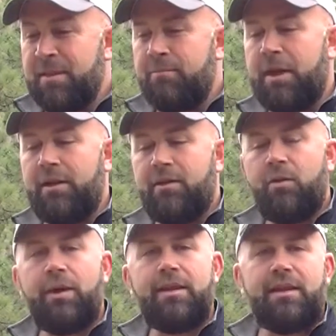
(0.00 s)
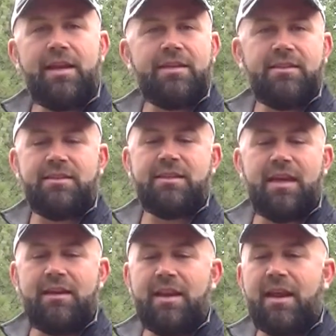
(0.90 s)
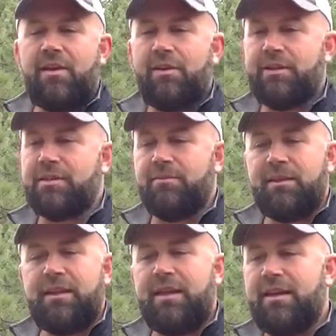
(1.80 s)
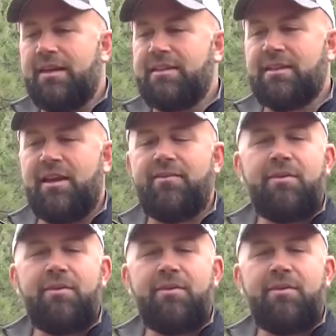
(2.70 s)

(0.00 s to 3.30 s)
But the way that he has it designed now, it's something that it's kind of a